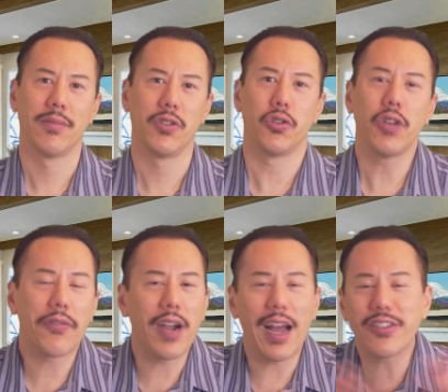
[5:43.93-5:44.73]
Do you
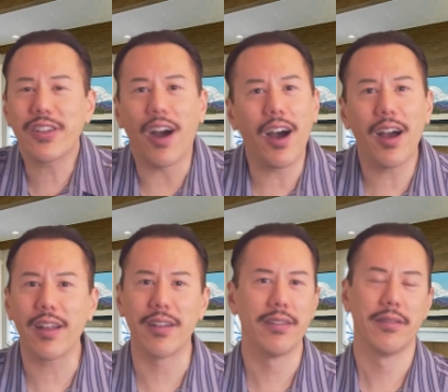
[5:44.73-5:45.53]
ever ask
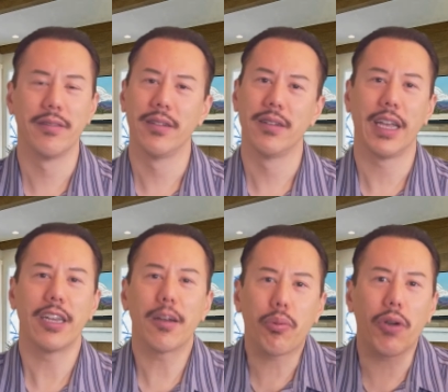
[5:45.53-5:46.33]
God in
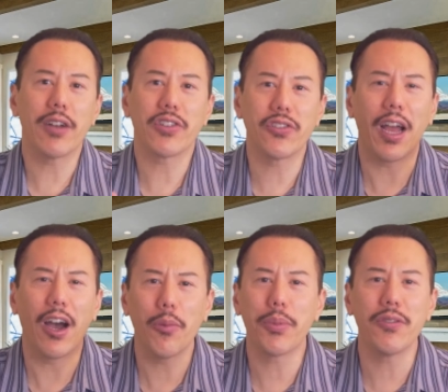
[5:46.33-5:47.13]
your prayers to
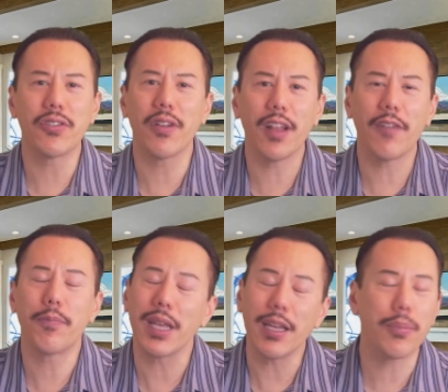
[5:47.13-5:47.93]
help you to love
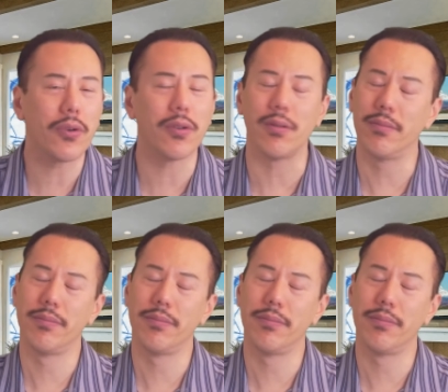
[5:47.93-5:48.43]
people?